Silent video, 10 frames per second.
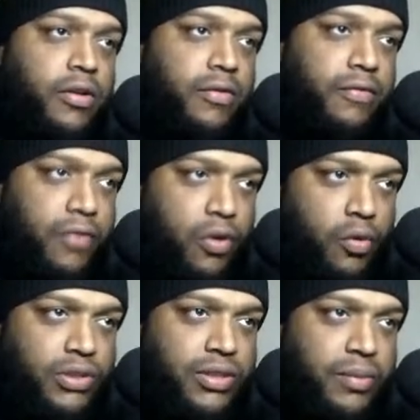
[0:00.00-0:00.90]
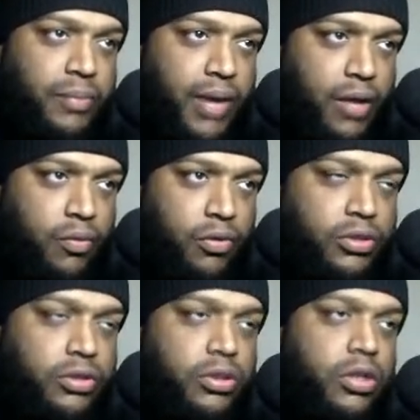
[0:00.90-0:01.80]
forwards and
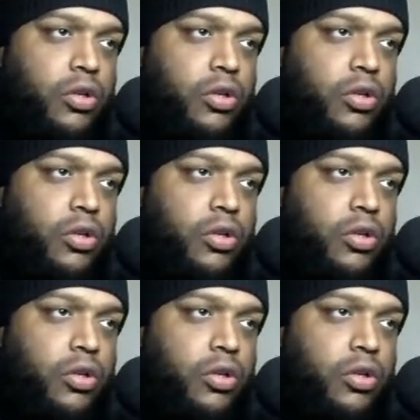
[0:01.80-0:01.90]
backwards.